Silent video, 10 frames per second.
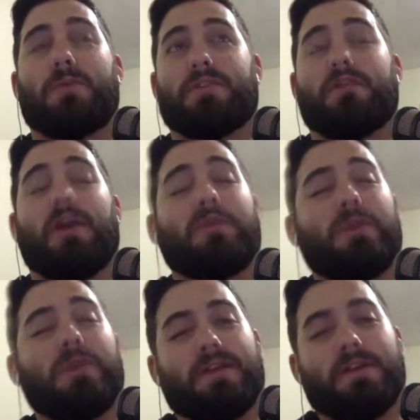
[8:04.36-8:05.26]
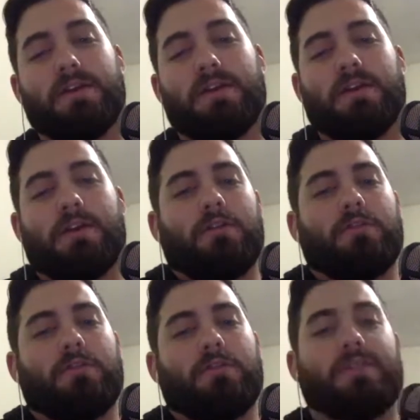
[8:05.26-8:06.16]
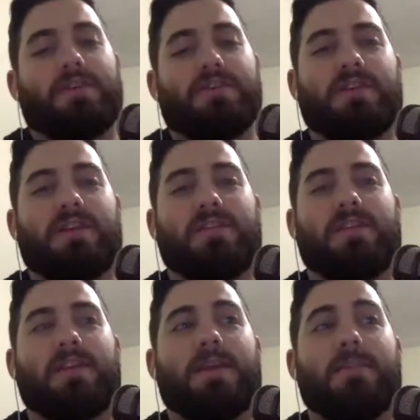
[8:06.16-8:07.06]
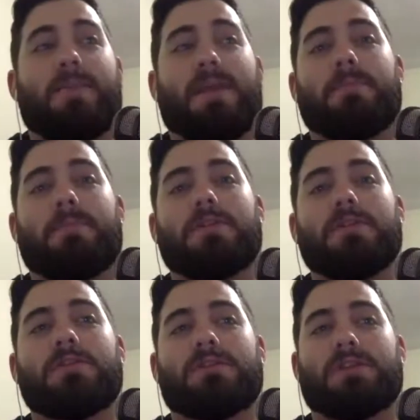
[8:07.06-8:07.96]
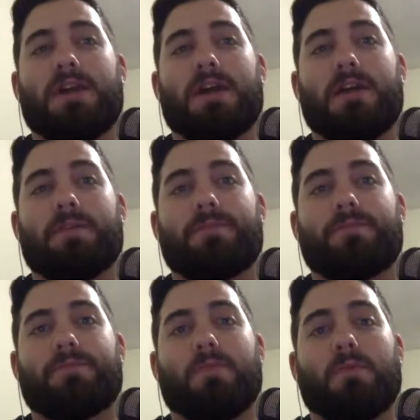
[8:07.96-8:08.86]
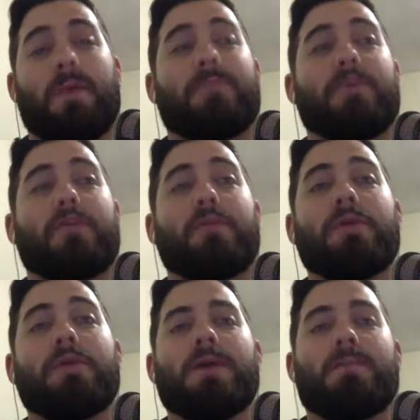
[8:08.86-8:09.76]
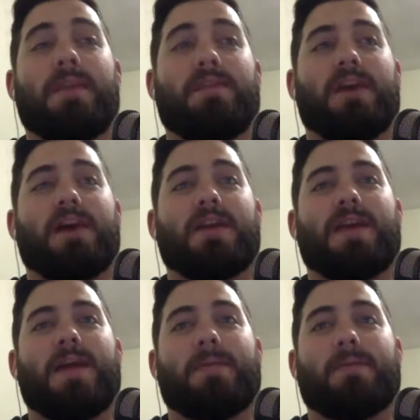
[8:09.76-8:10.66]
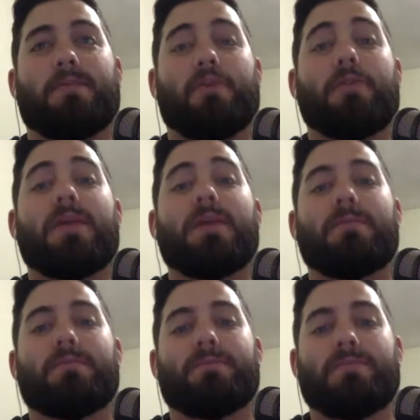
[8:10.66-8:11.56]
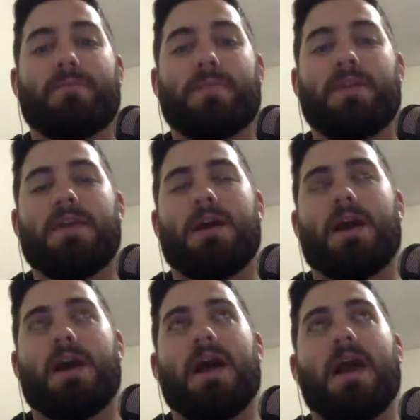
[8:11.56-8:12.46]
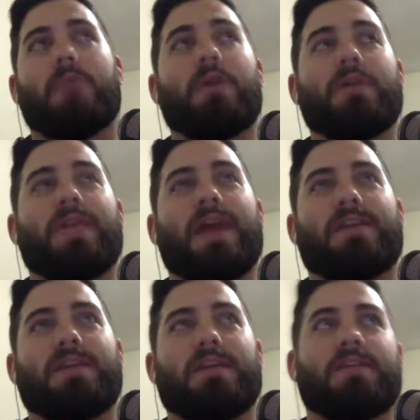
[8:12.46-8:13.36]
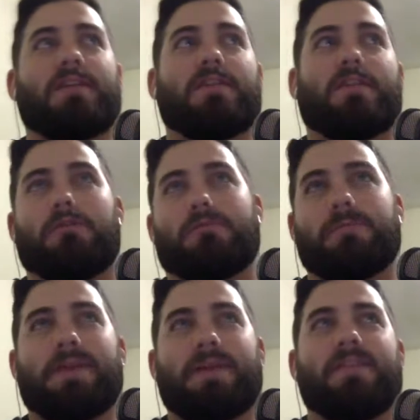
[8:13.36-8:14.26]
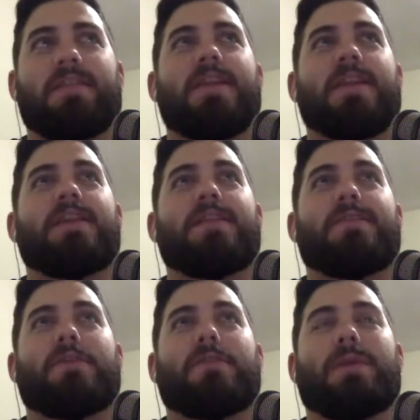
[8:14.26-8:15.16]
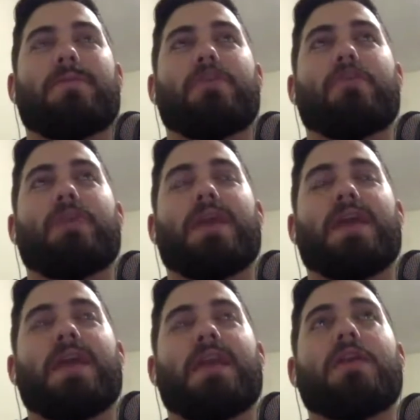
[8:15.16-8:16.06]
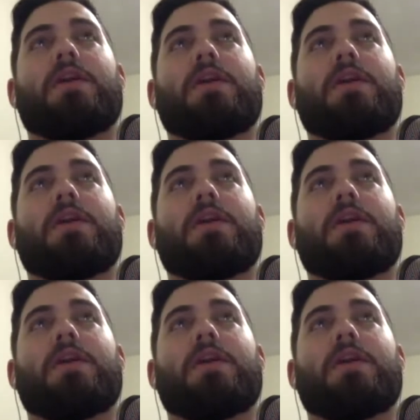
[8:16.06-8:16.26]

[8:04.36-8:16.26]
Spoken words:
Crosswalk. So essentially, it's an embeddable web view based on top of Chromium. And what that does is it'll replace the default web view in